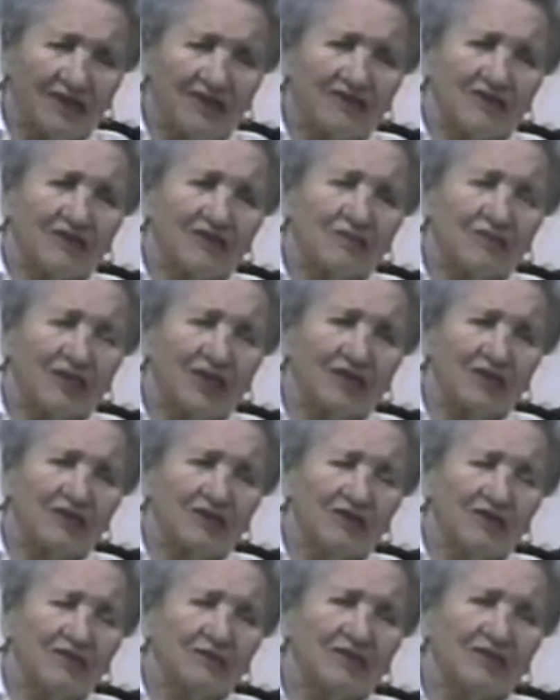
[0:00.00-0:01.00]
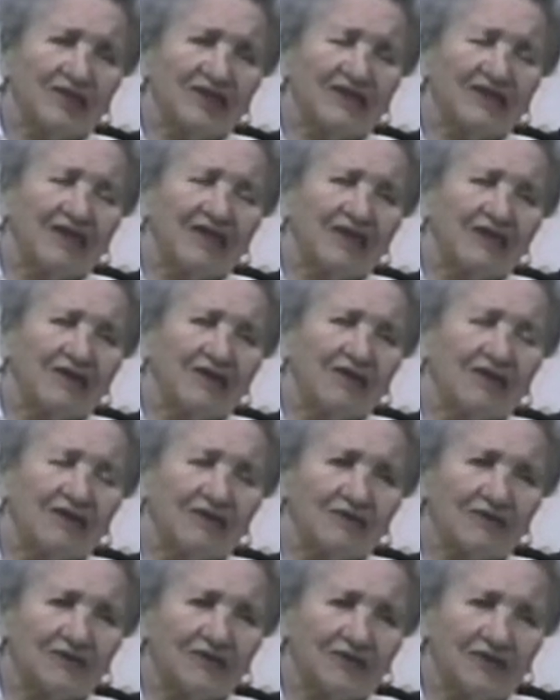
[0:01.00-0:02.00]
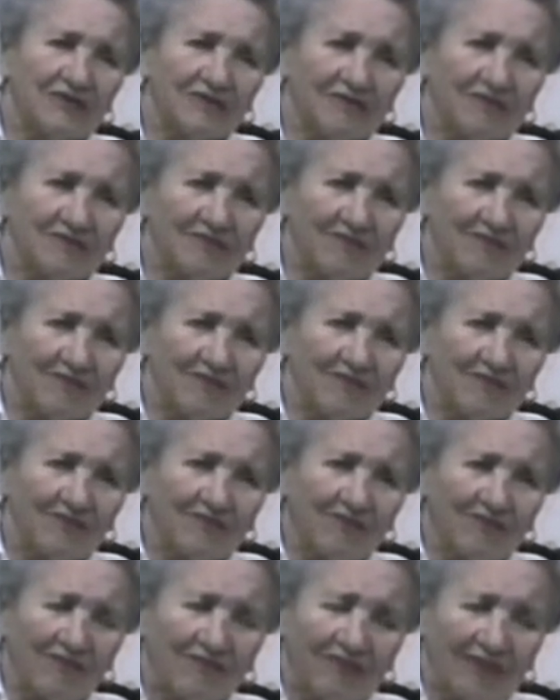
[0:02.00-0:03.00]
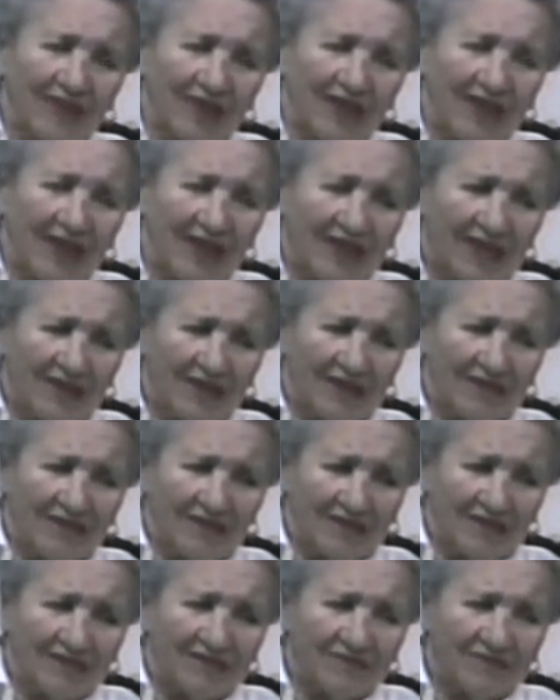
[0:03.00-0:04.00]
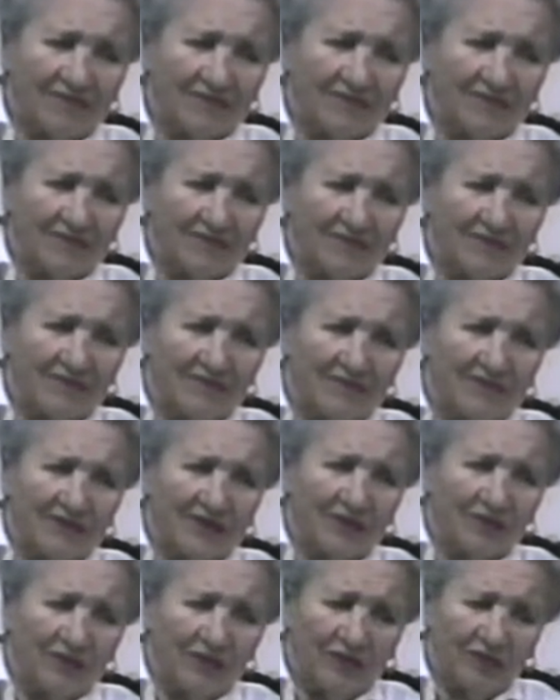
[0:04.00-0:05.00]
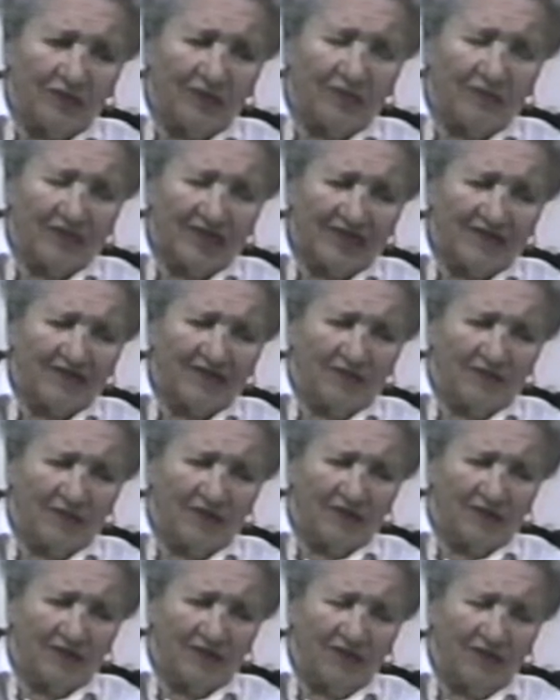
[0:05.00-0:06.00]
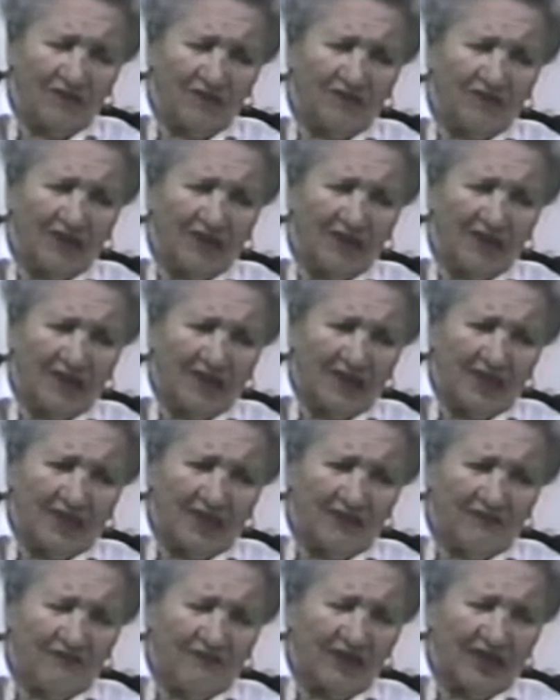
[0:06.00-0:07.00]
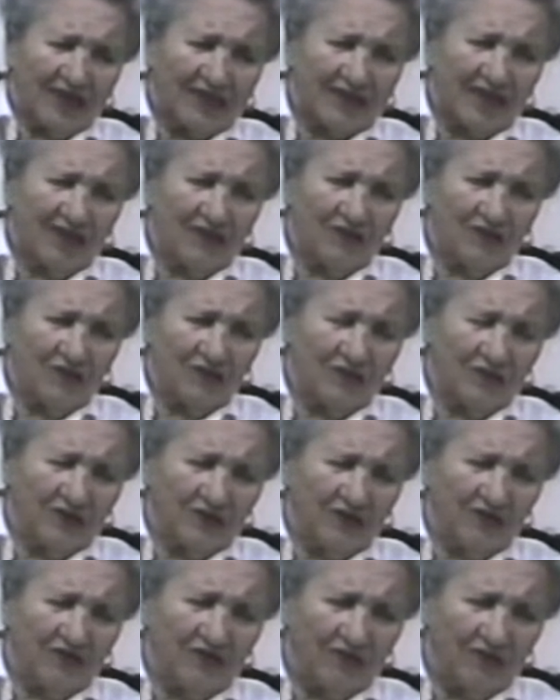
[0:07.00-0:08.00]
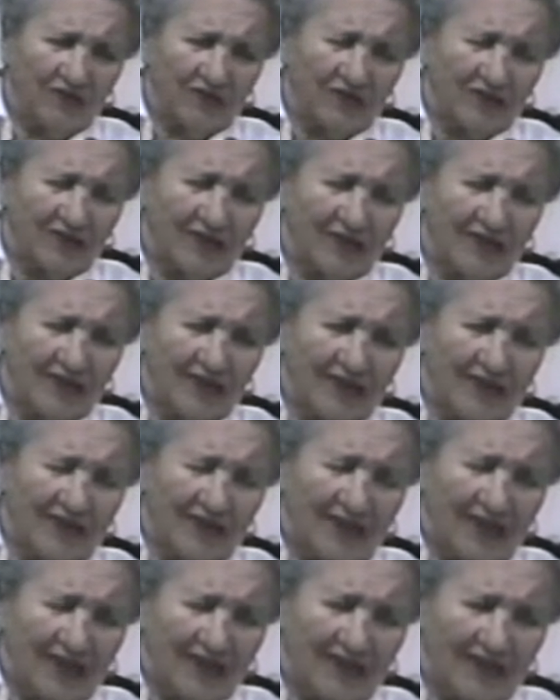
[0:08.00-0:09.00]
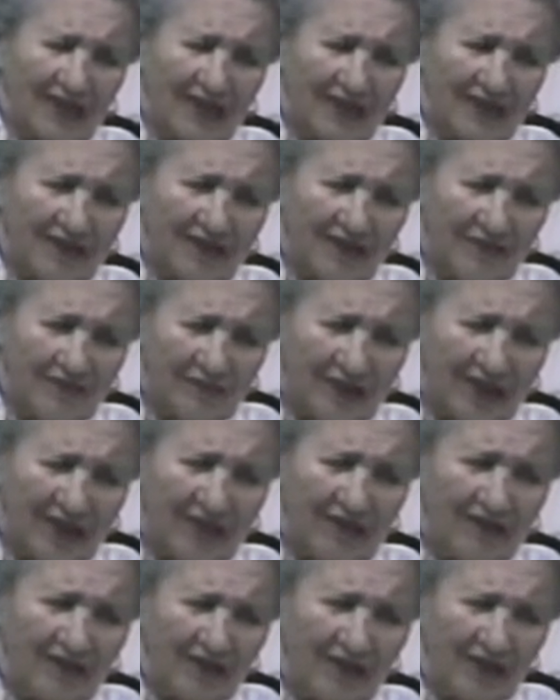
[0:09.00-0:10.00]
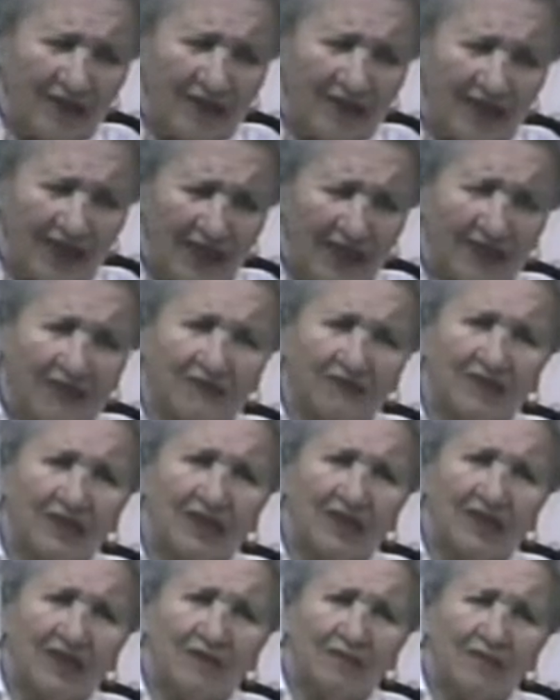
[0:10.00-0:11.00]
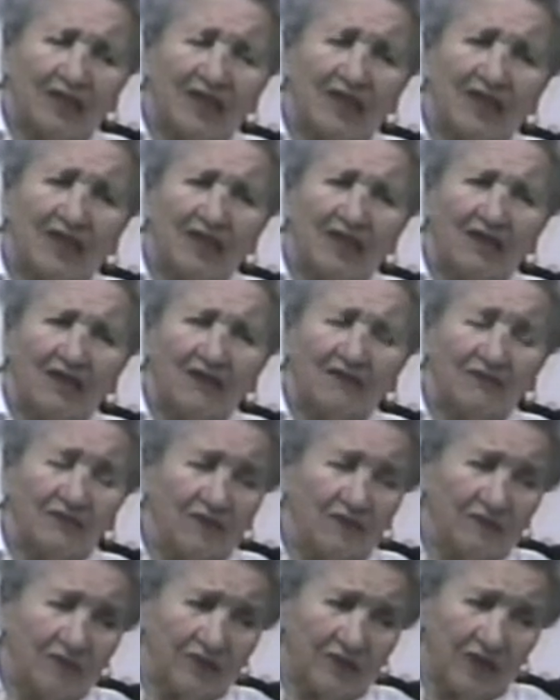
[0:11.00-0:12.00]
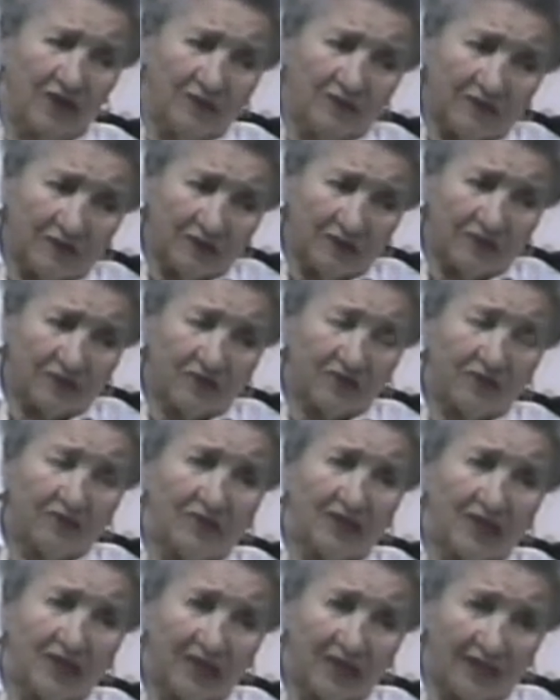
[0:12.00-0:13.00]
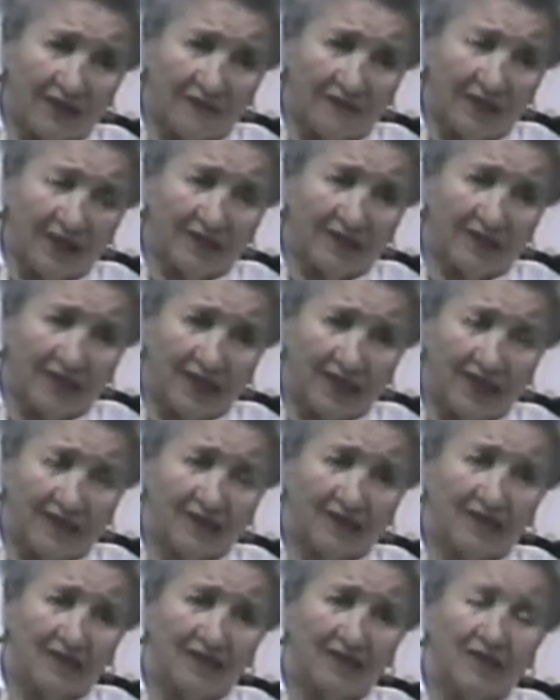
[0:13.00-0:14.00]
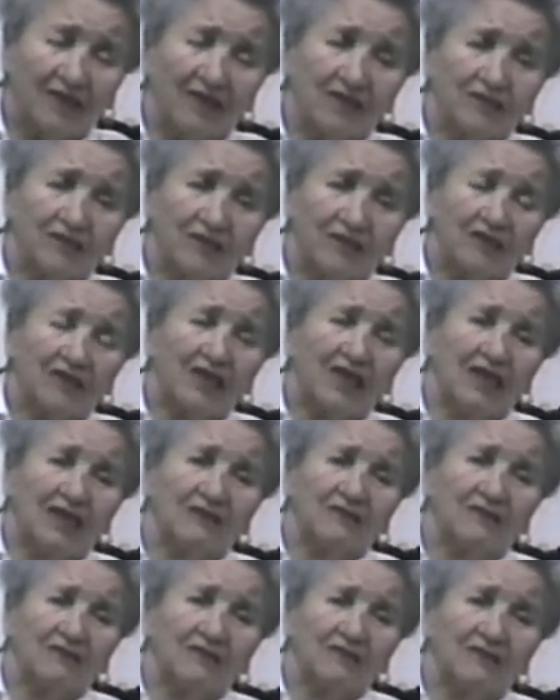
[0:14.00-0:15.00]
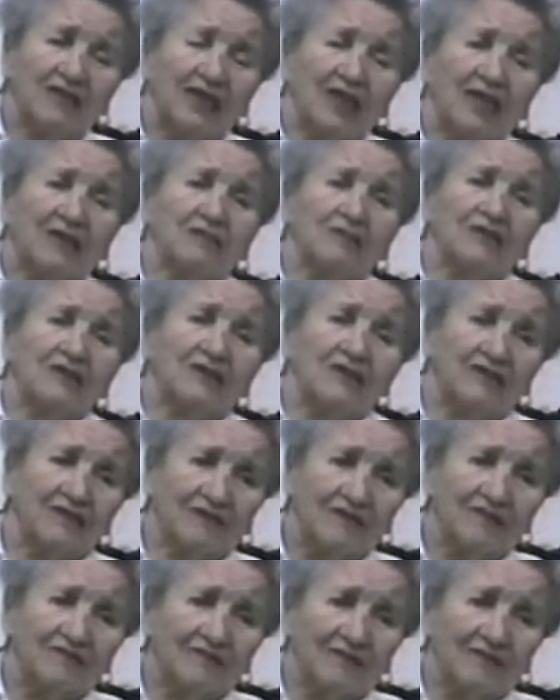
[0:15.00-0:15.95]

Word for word: this modern Biscayne College. And we will miss him over. In fact, I always thought that had he been alive, many of the problems we have had lately wouldn't have happened